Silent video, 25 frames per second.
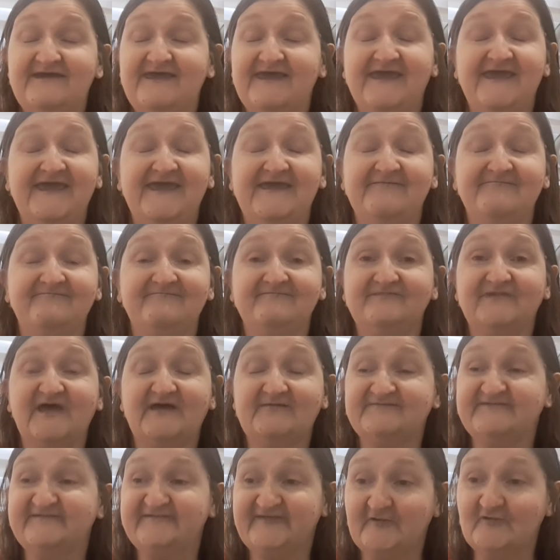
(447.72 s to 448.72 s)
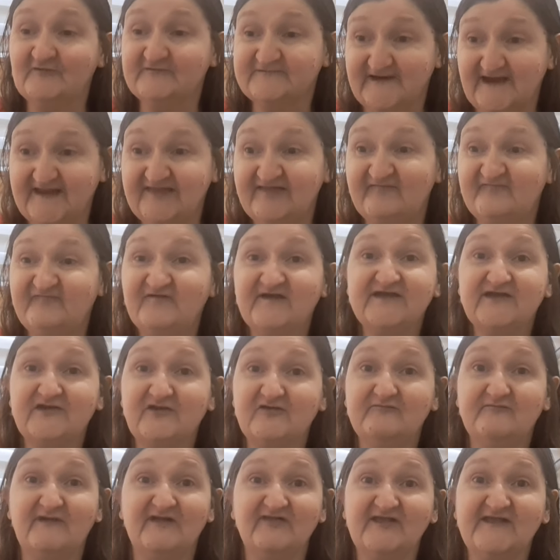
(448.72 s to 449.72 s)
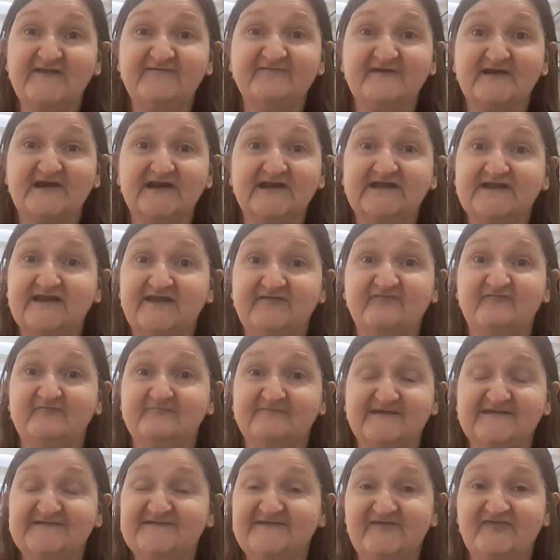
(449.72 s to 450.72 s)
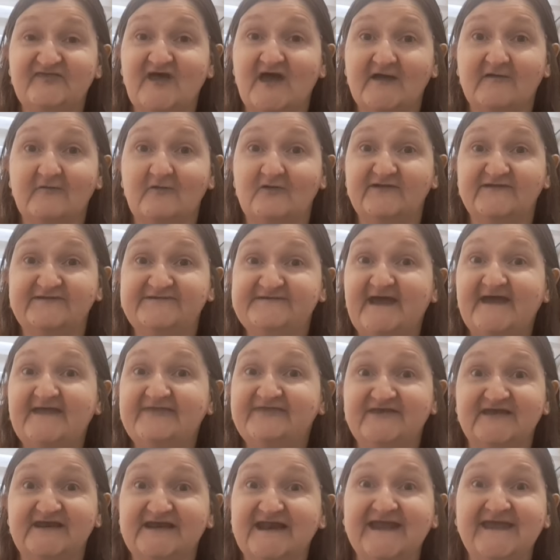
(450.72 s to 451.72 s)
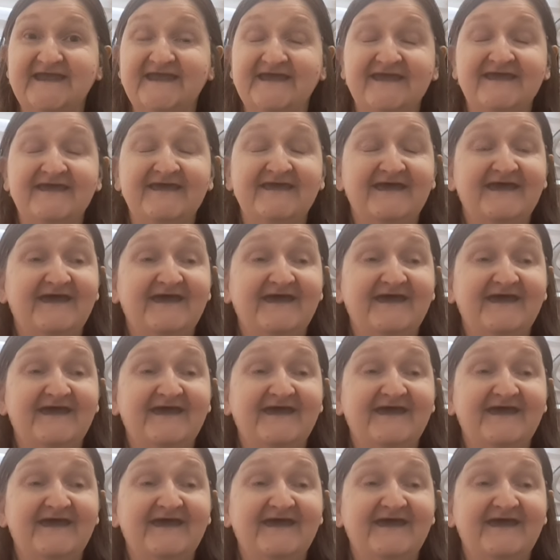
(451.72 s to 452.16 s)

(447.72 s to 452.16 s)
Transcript: I'm still trying to figure out my laser engraving machine that I got in January.